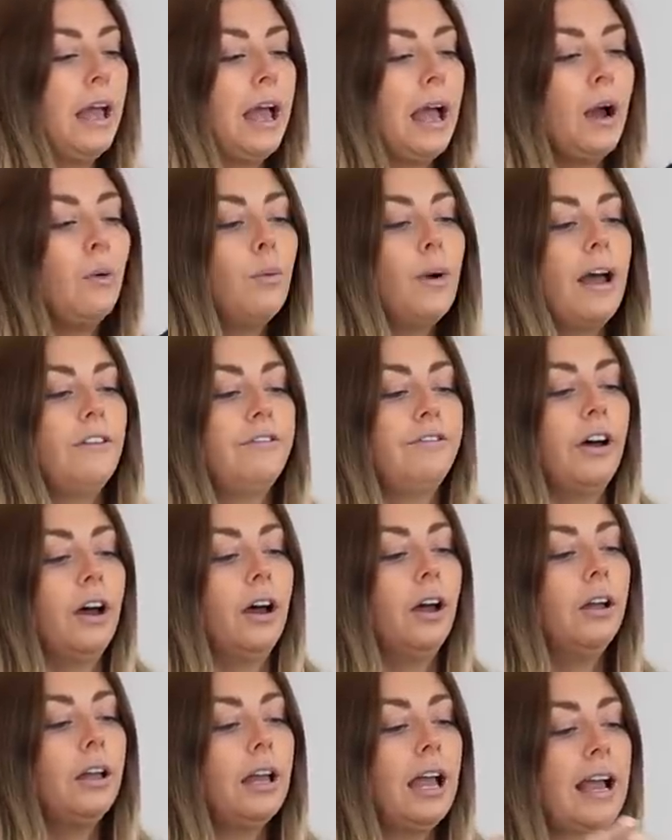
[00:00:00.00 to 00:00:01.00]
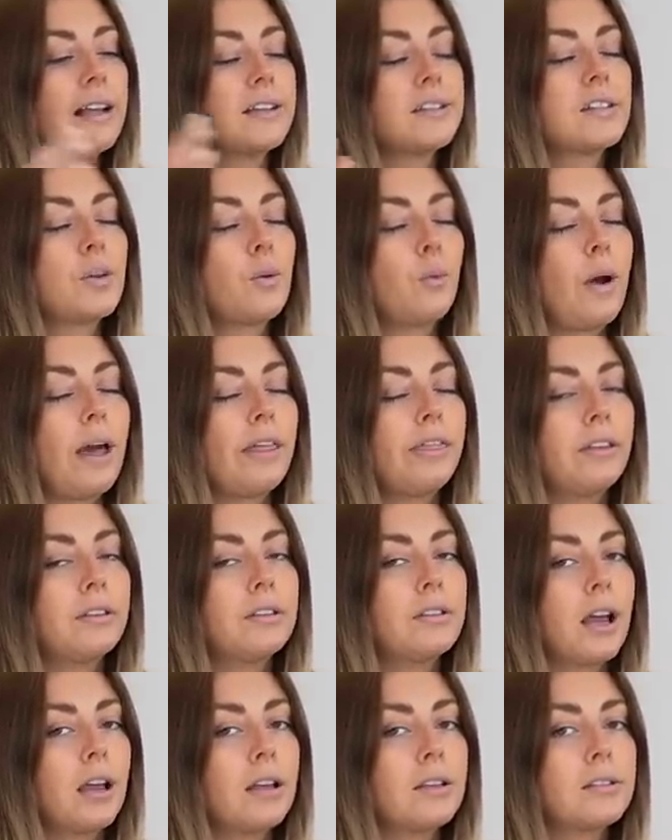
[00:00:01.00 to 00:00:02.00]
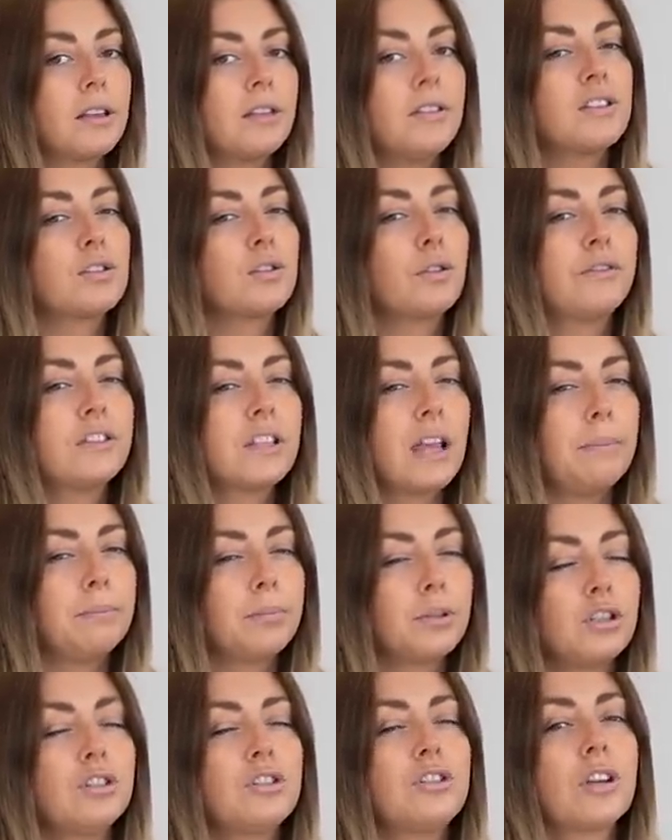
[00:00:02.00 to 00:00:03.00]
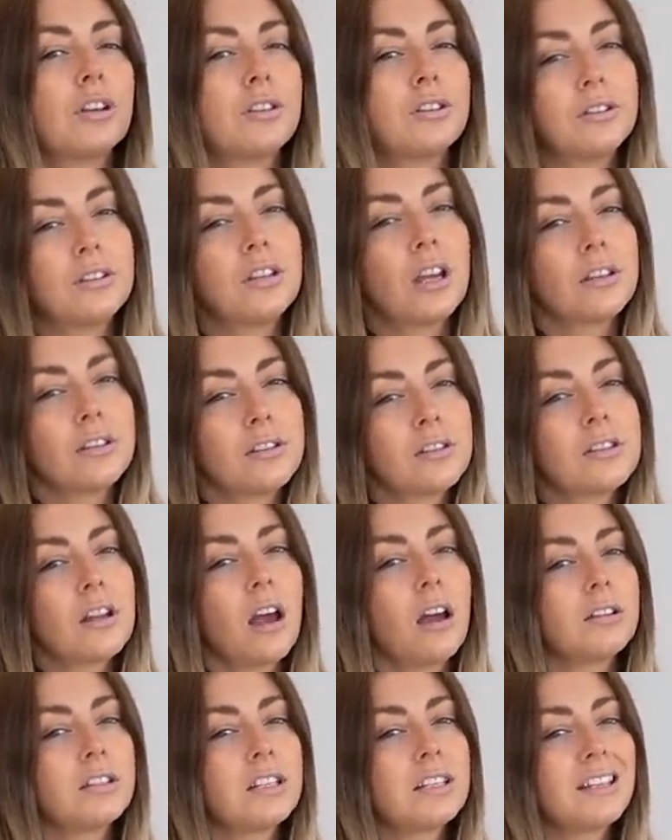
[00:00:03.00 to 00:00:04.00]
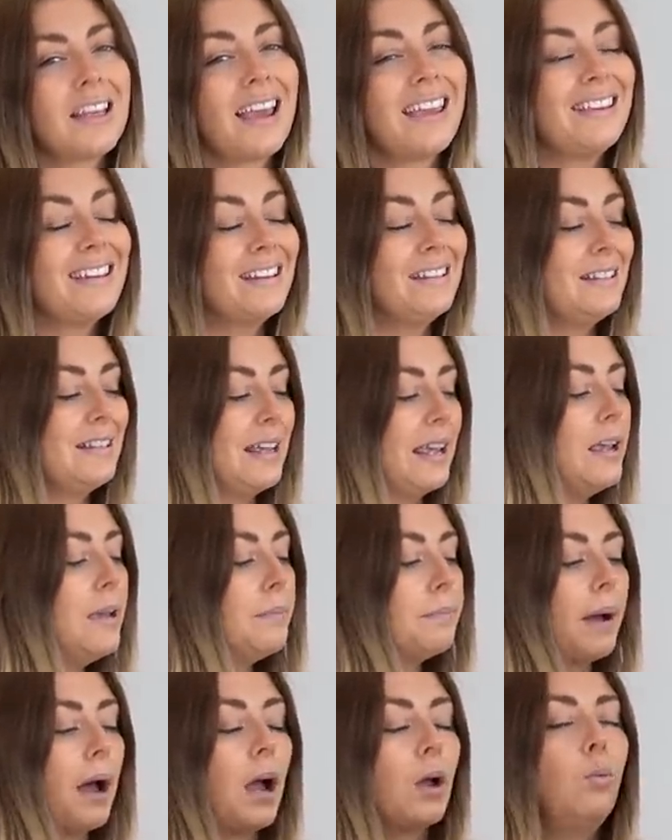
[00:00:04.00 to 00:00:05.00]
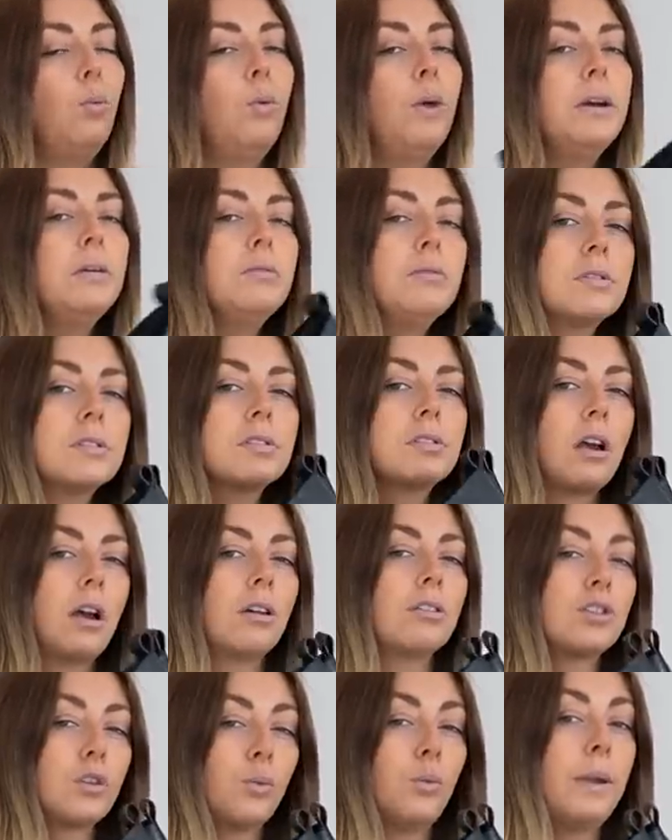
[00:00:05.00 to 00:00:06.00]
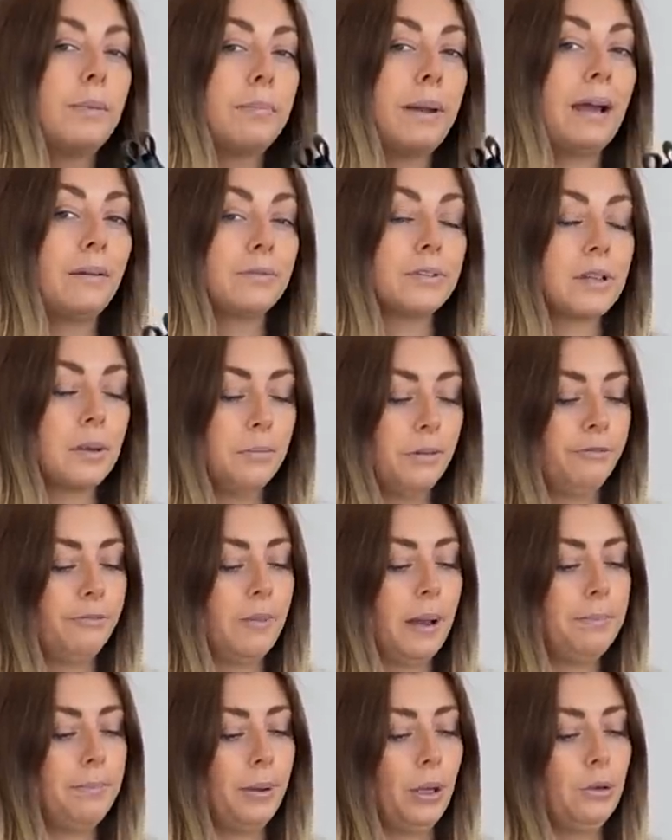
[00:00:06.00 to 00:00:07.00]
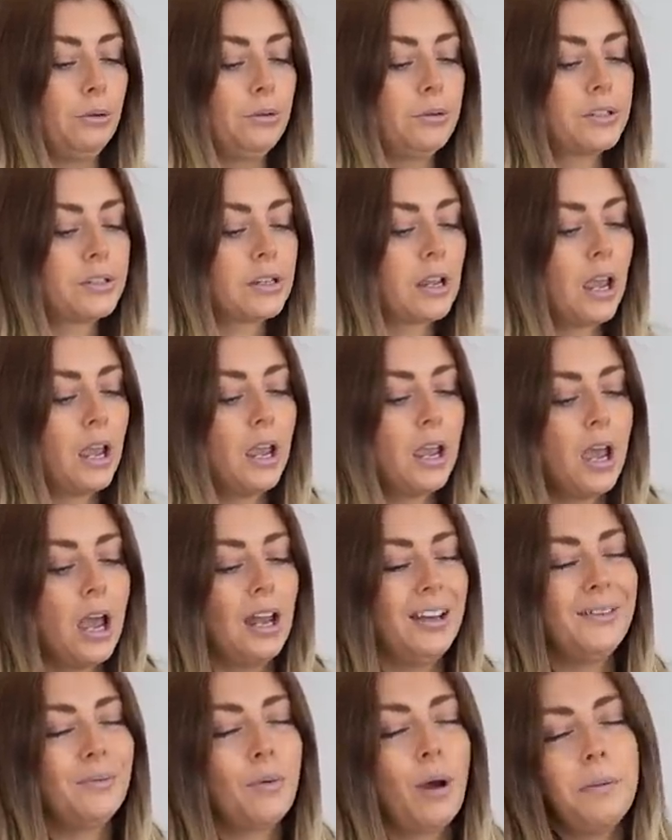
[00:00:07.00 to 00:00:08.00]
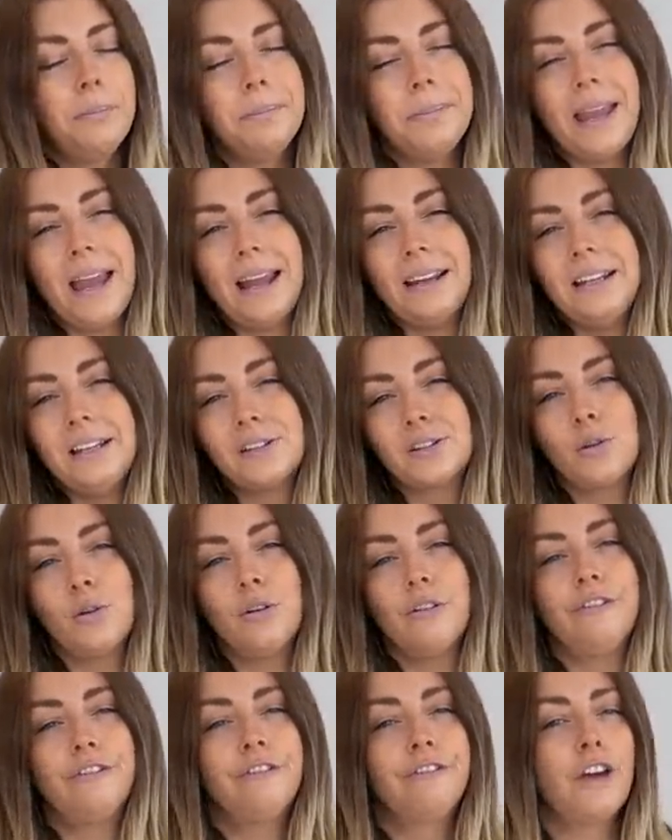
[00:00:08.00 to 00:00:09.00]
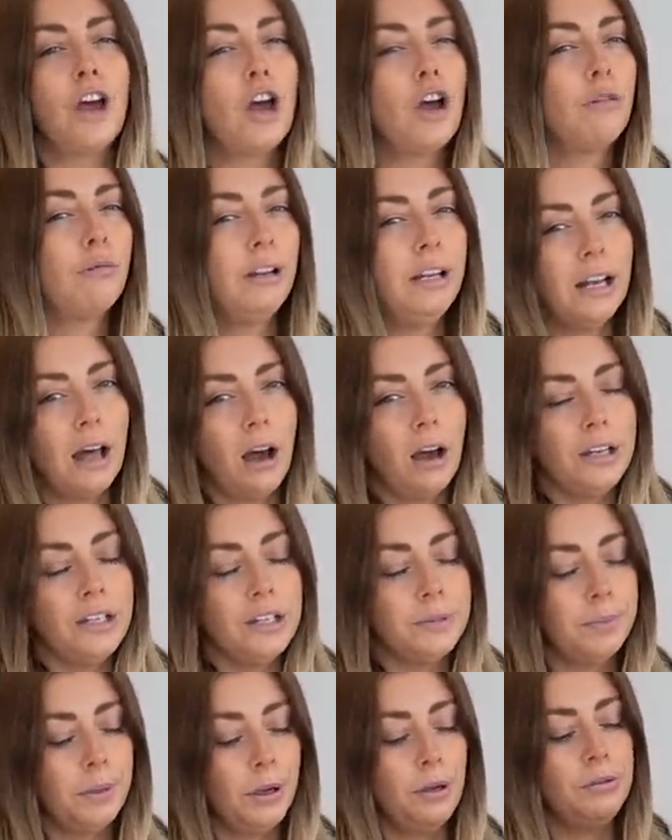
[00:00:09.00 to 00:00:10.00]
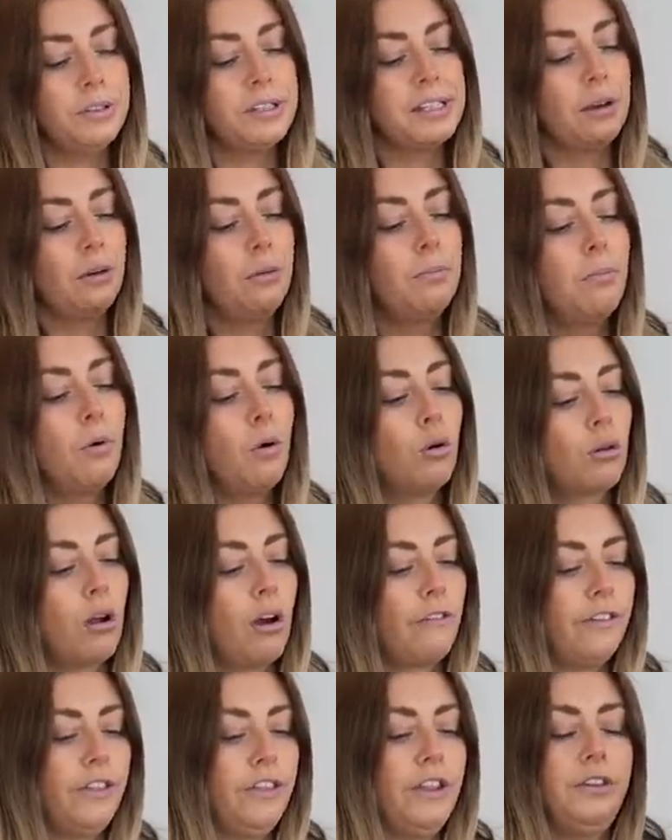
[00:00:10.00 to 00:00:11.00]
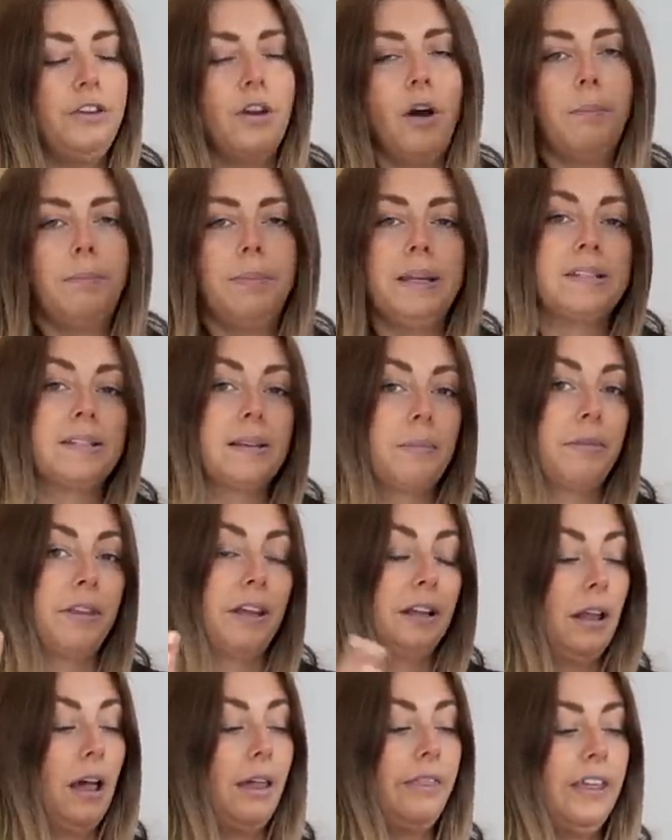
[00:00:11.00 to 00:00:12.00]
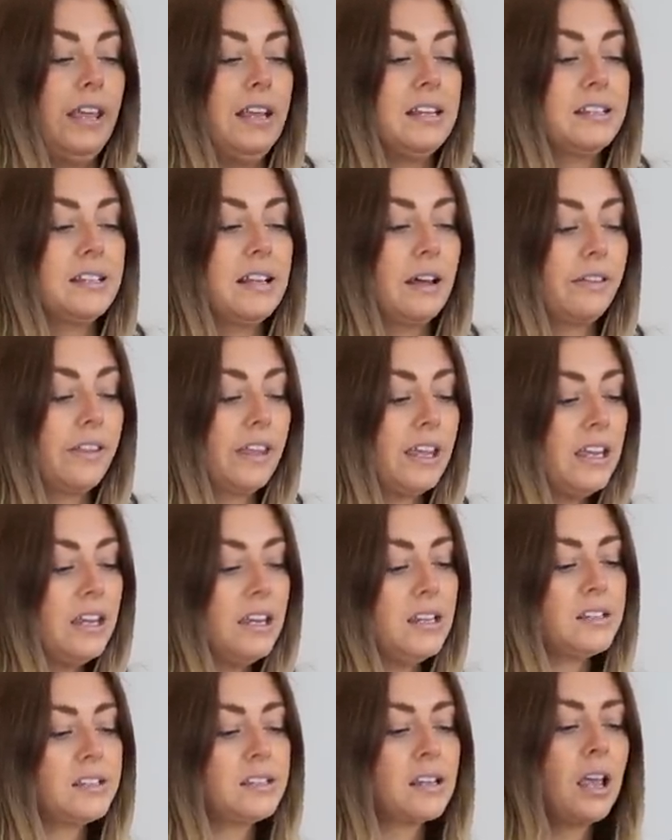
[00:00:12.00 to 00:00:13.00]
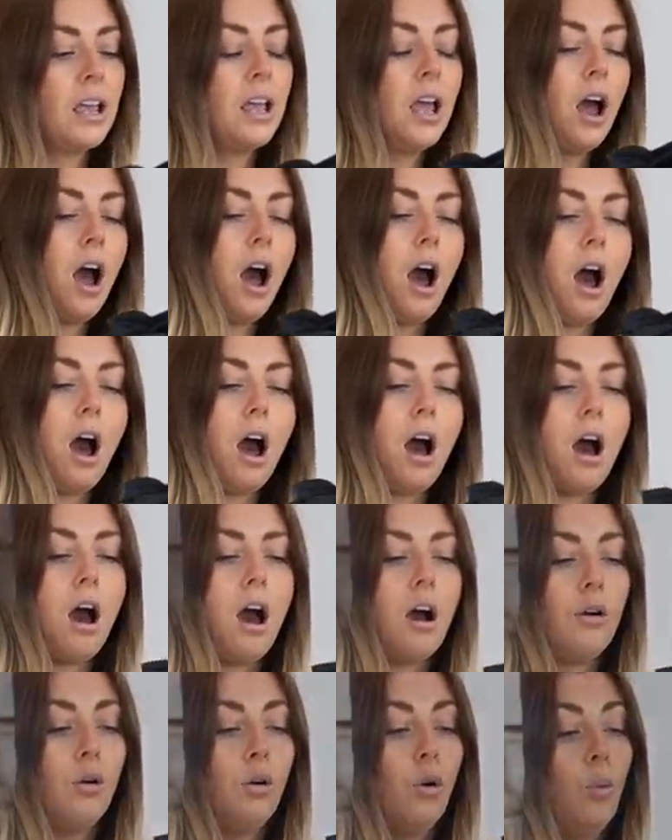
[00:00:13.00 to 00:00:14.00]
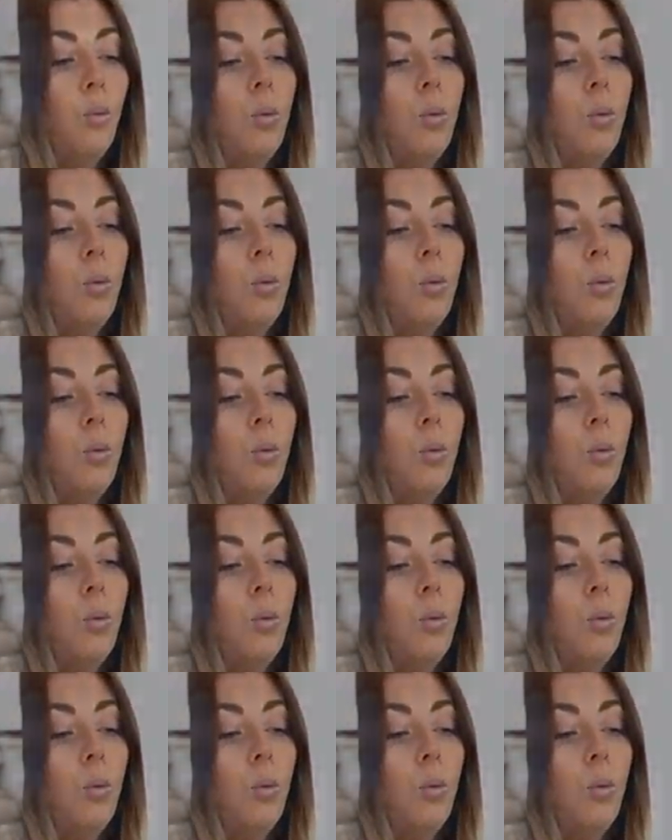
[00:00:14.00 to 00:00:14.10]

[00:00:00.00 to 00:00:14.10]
However, as the weather does and the sort of temperature just does start to take a dip, I will start to whip out some of my boots. And it won't be any sort of furry lined boots, it will more often than not be something like this. Now these are, or